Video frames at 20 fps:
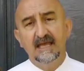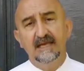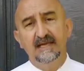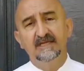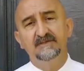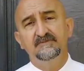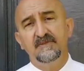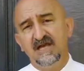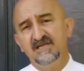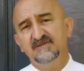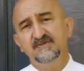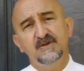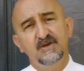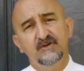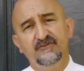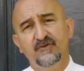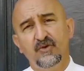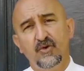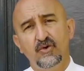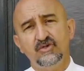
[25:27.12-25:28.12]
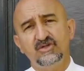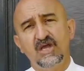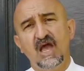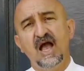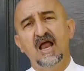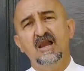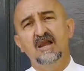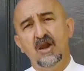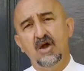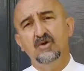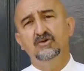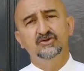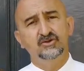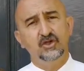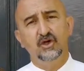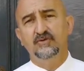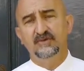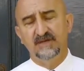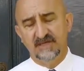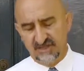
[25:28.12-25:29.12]
It must be, of course, a
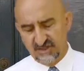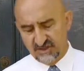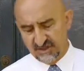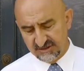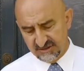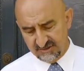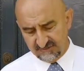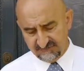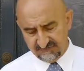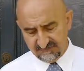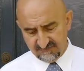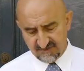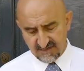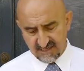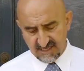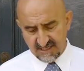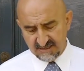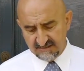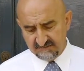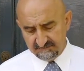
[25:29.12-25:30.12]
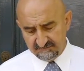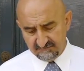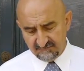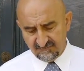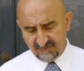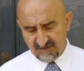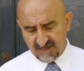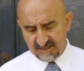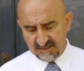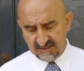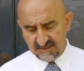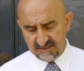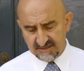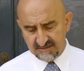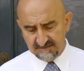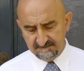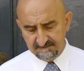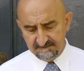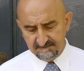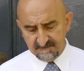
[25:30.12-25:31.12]
long-term initiative. And
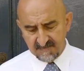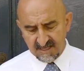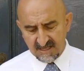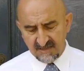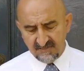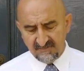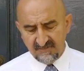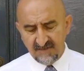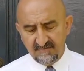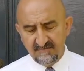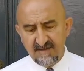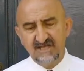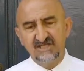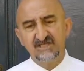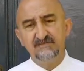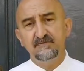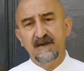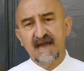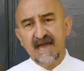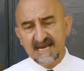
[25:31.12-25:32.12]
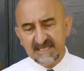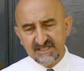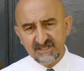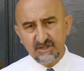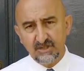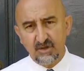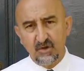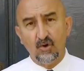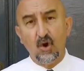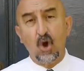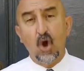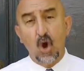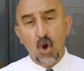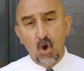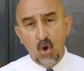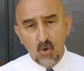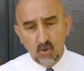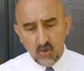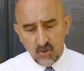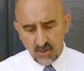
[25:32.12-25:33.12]
finally, they must manage or
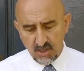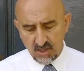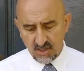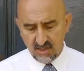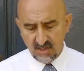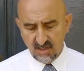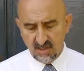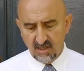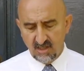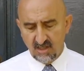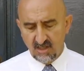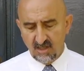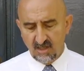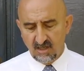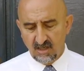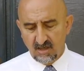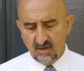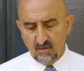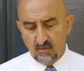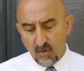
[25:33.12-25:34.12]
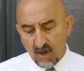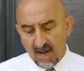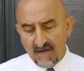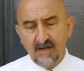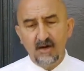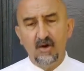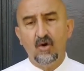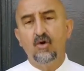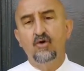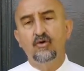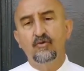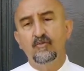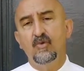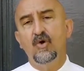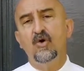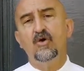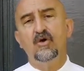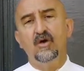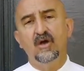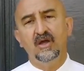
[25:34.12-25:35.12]
own one or
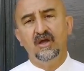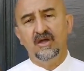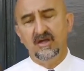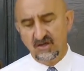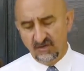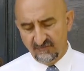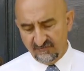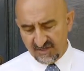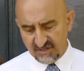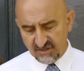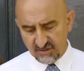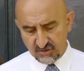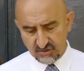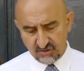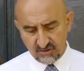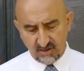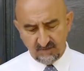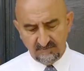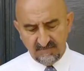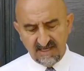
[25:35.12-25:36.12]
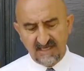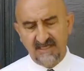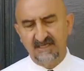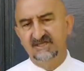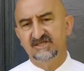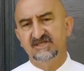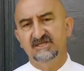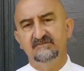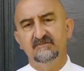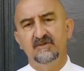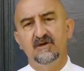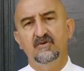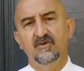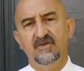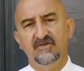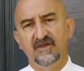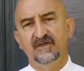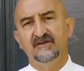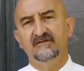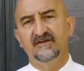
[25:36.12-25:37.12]
more innovation mechanism
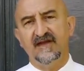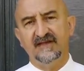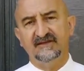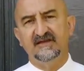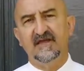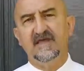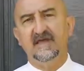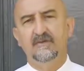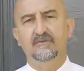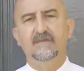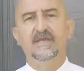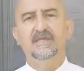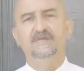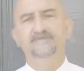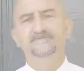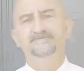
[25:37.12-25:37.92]
within that area.